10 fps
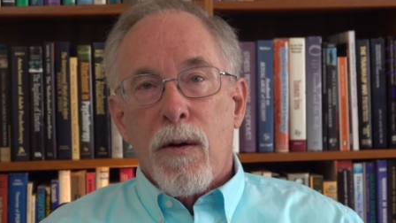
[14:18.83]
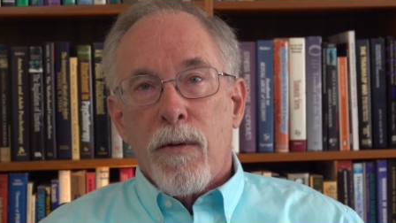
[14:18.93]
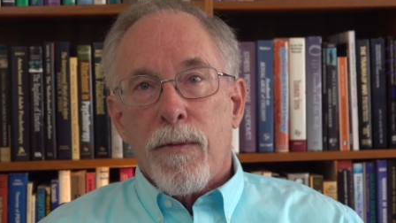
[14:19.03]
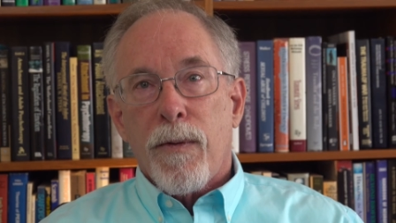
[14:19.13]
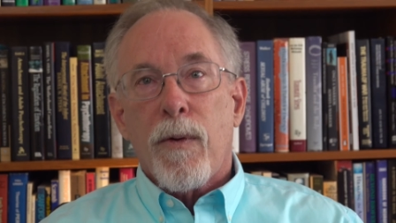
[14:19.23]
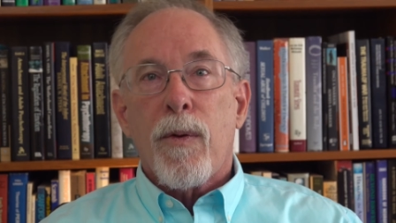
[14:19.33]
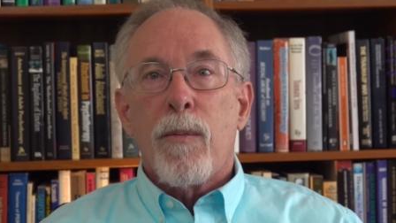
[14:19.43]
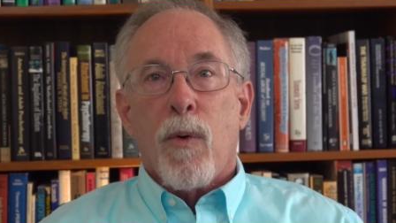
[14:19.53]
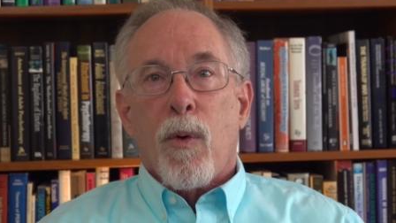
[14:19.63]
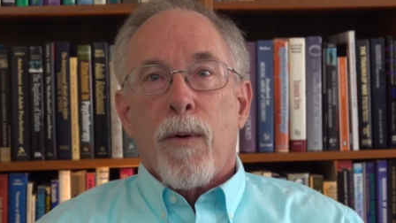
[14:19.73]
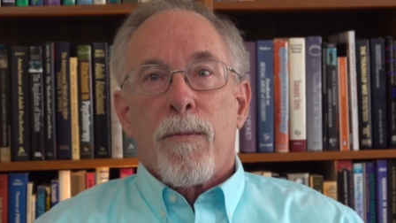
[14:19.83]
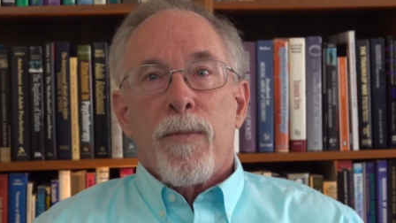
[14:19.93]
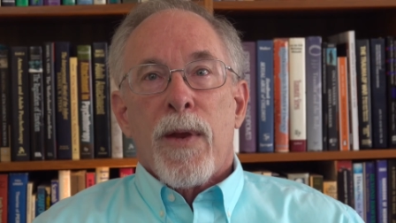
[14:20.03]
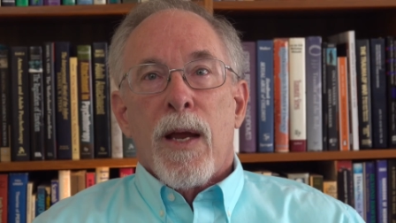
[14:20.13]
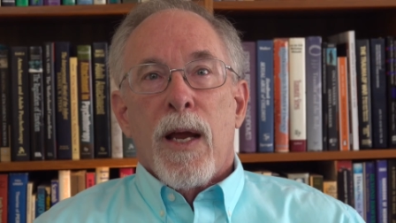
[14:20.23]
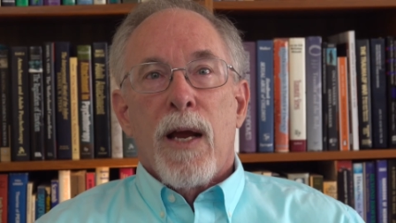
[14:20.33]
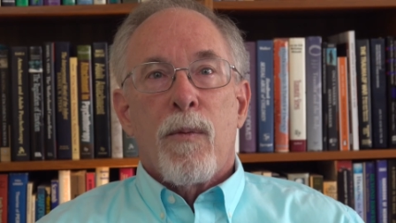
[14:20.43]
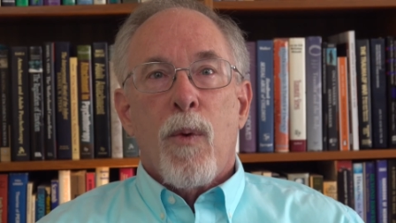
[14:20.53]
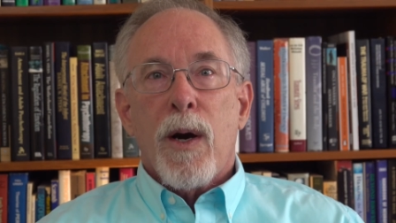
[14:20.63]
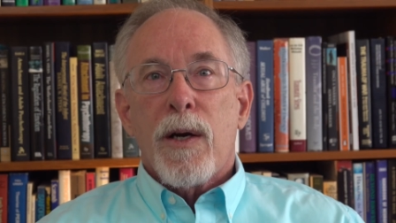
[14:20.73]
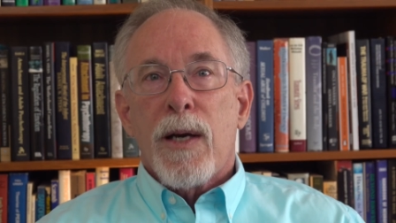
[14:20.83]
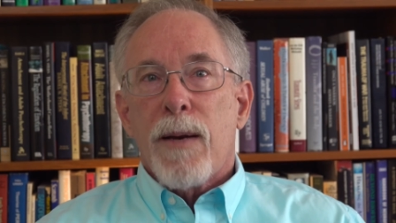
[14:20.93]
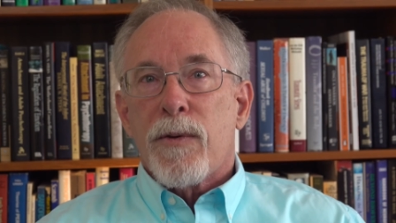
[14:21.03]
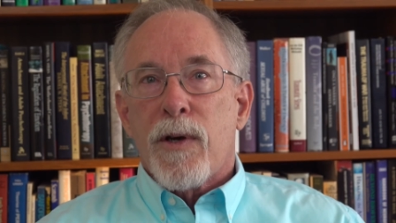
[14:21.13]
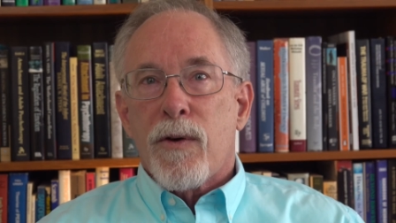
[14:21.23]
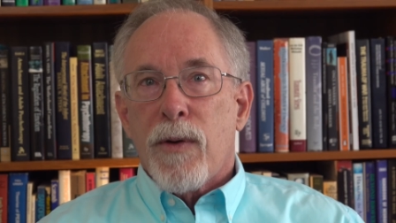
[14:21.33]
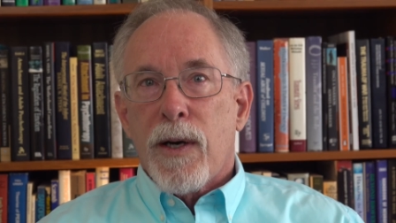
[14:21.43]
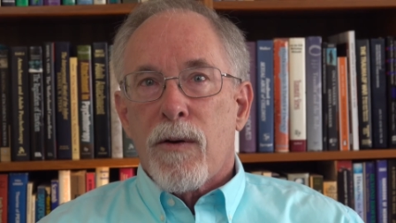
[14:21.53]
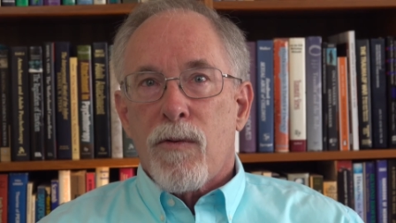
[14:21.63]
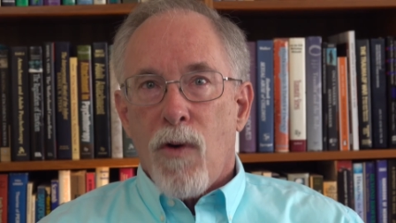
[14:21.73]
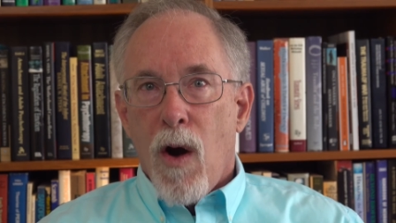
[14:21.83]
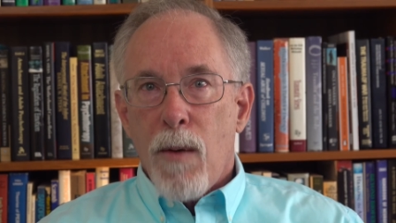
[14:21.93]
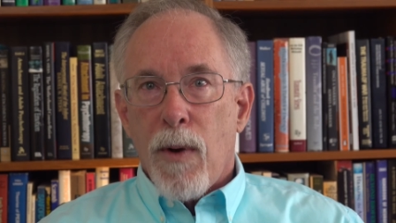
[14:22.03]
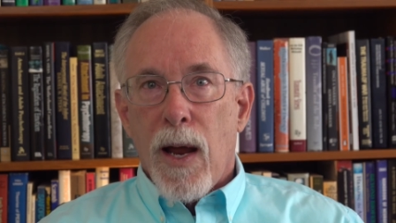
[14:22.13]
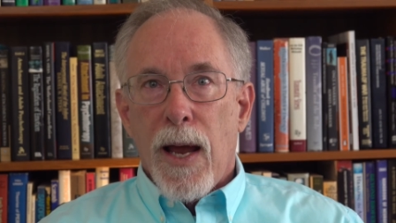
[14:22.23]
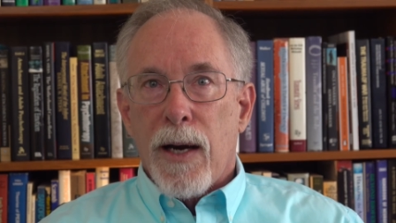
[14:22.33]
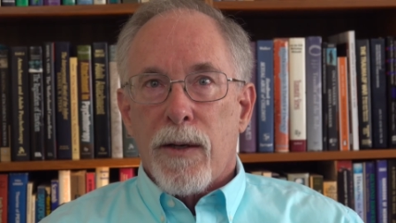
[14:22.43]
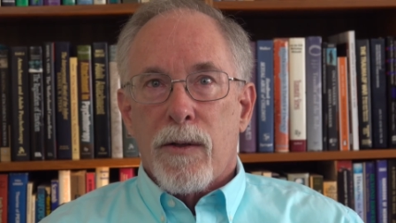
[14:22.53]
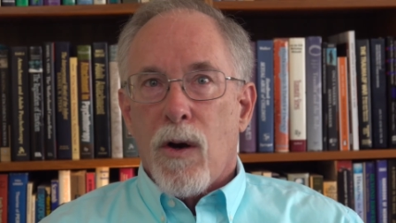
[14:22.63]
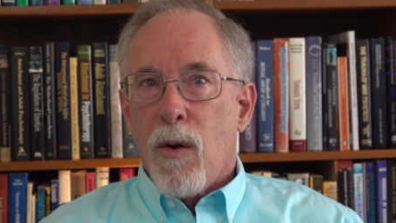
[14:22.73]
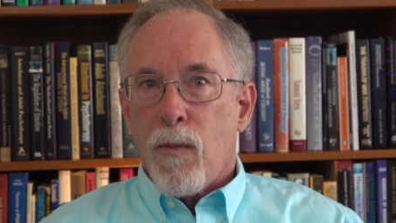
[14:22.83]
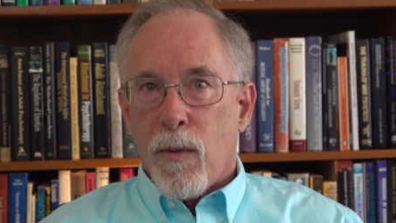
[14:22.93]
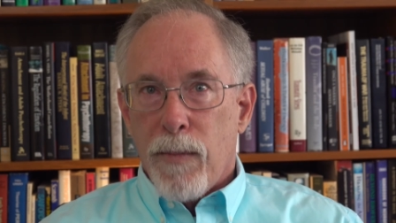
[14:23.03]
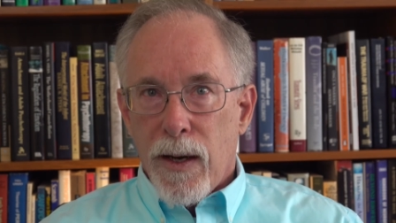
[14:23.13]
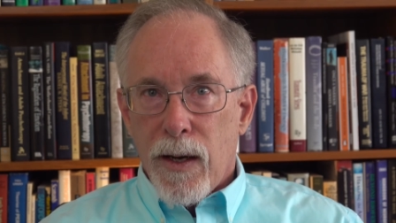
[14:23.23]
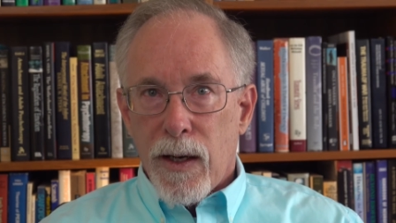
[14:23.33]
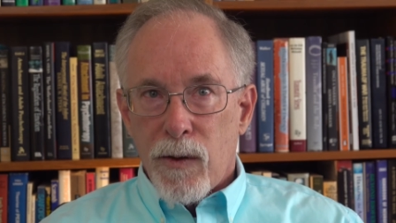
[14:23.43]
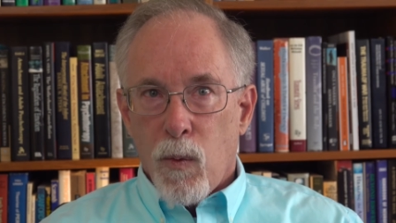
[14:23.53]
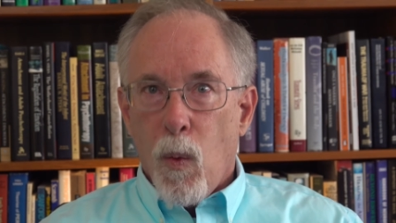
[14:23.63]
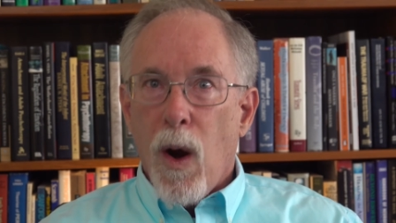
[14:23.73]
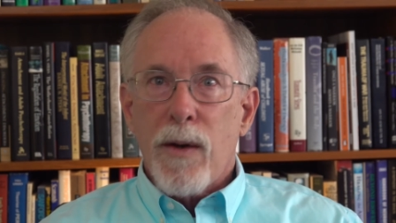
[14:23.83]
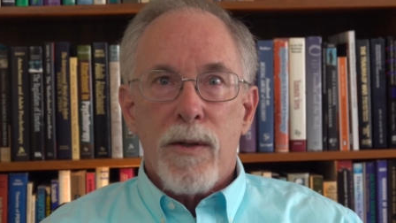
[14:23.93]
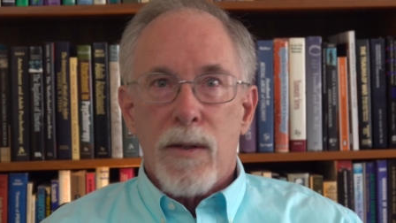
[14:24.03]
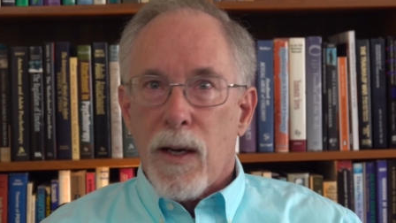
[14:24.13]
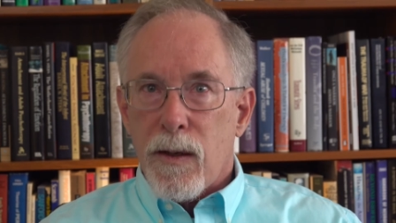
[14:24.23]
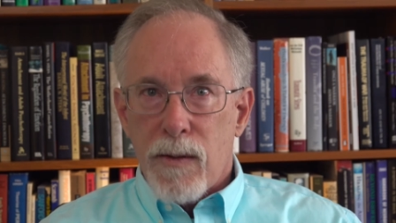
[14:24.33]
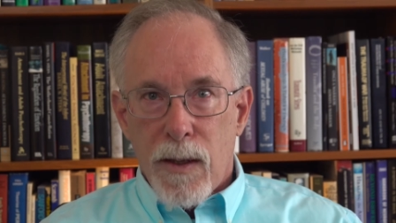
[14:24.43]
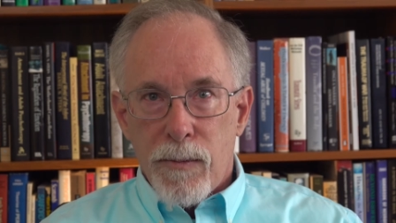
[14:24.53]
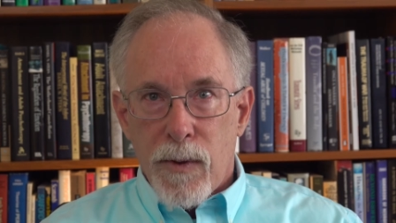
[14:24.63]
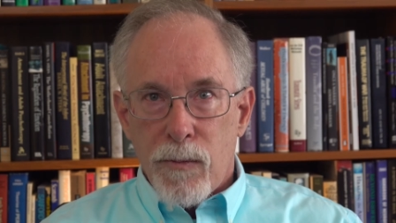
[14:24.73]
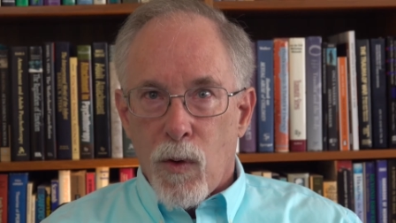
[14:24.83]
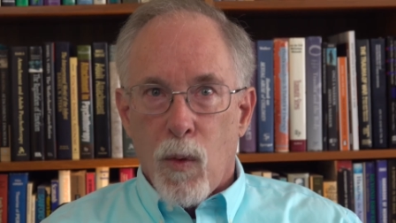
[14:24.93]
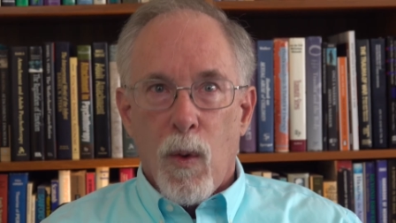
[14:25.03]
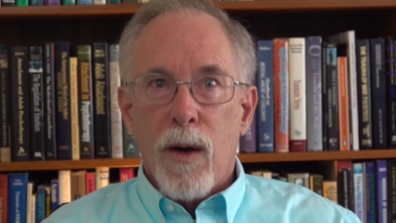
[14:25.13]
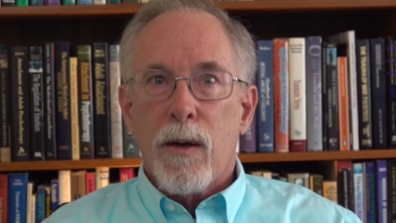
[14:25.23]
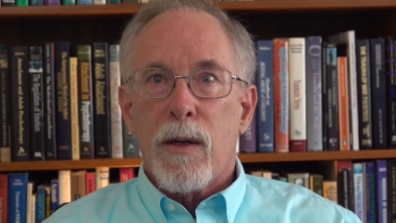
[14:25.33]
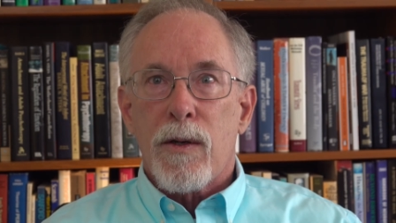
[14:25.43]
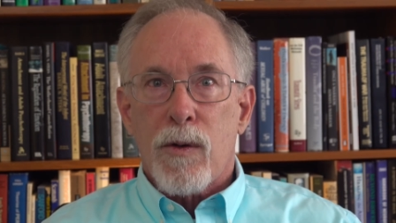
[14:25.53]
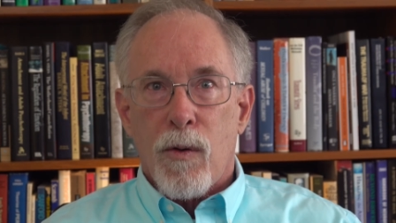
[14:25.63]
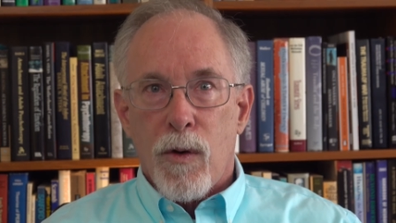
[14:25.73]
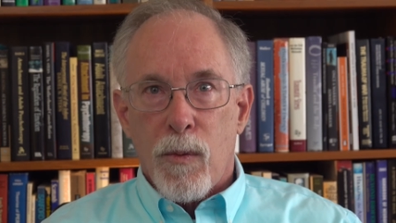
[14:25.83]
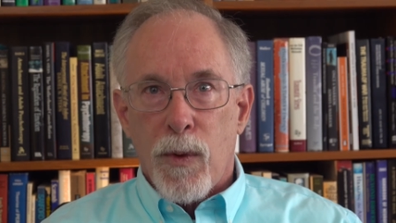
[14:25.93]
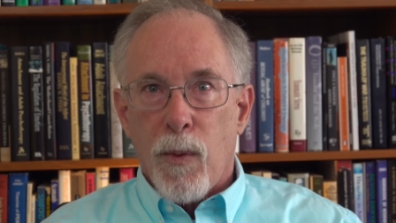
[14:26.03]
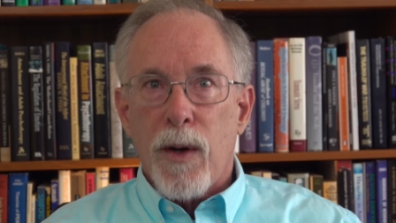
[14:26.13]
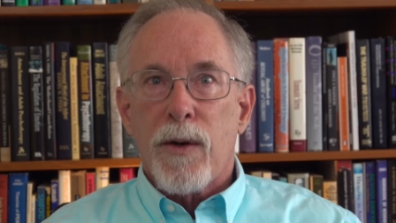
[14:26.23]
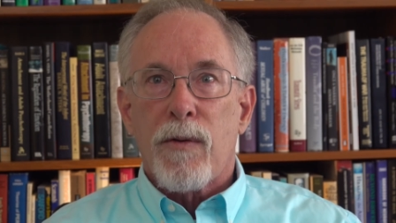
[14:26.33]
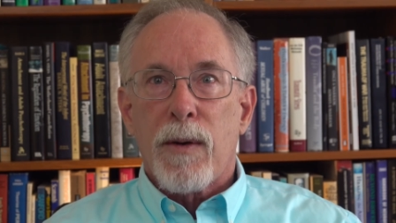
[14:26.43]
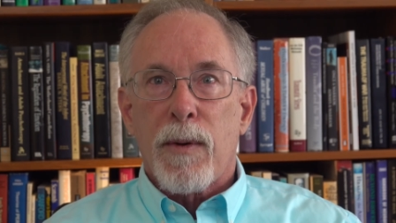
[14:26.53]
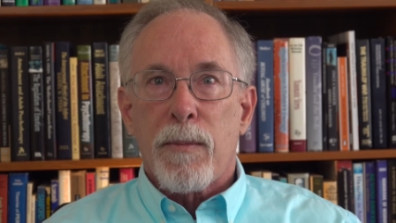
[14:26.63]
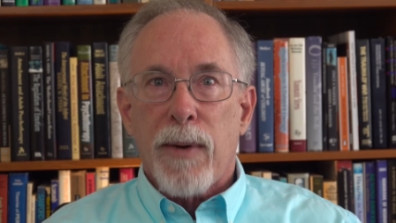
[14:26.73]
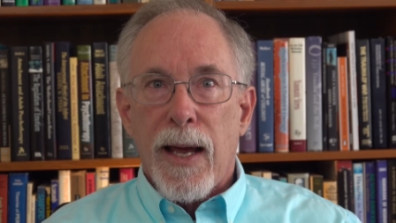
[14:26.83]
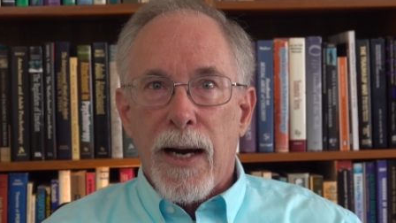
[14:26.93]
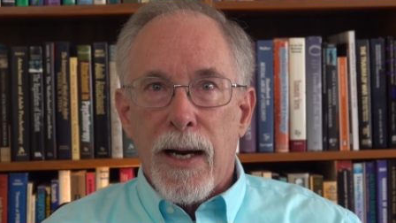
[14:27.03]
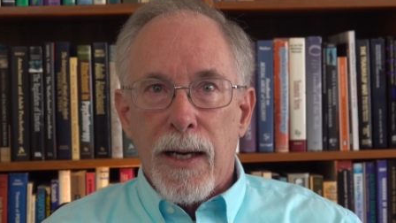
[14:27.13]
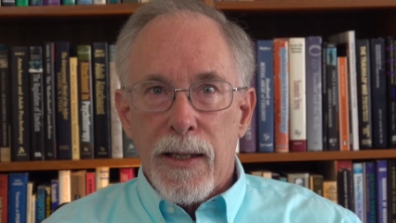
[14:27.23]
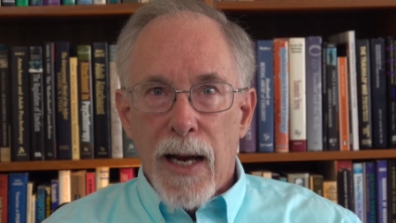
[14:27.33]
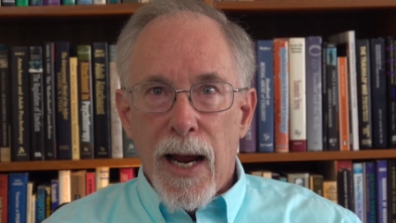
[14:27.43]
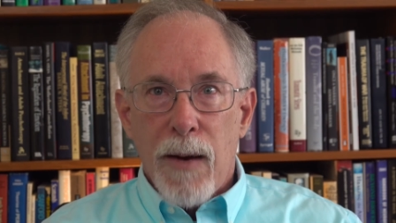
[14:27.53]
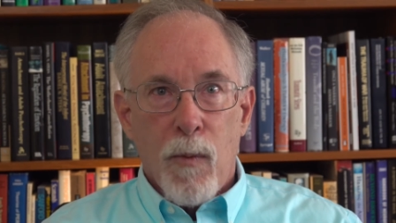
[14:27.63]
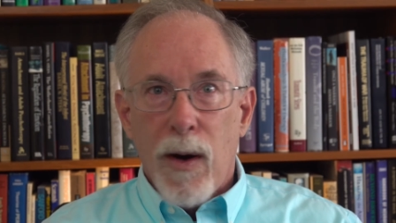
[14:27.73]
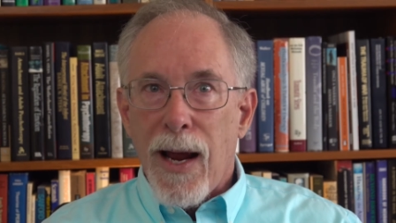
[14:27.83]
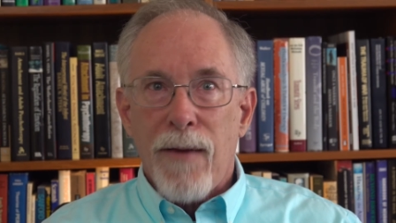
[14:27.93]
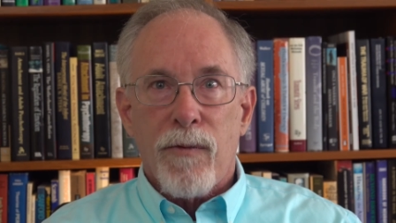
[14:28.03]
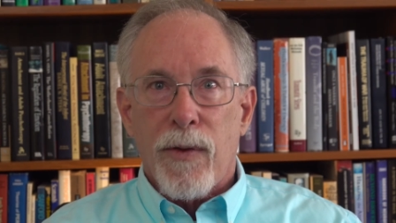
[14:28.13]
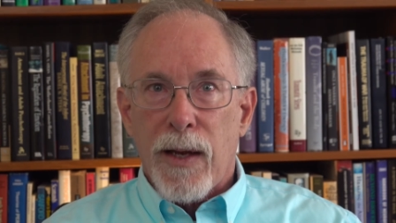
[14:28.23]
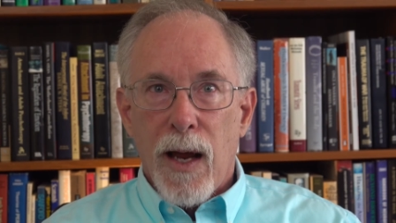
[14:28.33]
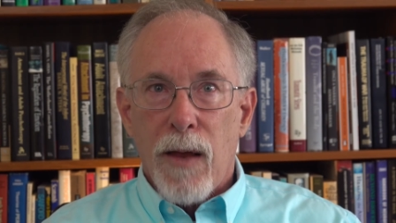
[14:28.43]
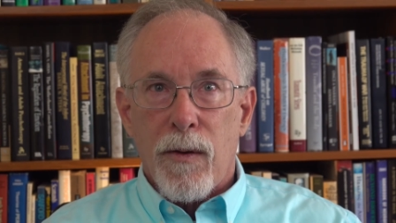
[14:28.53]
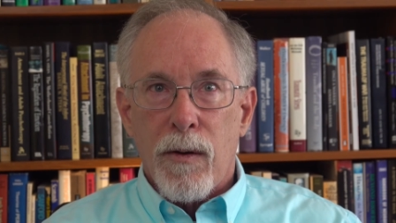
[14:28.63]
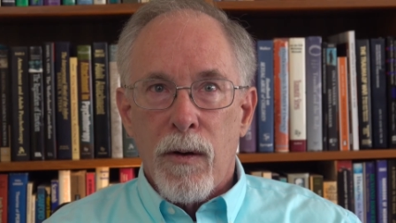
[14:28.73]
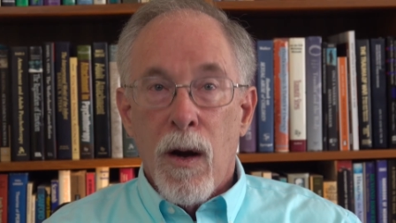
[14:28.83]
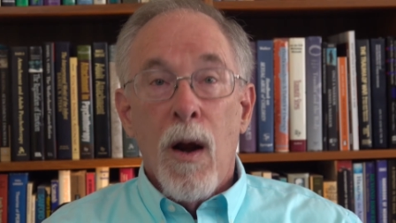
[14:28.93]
Furthermore, if one attempts to treat trauma and its comorbidities, one set of symptoms or one disorder with one treatment plan at a time, one after the other,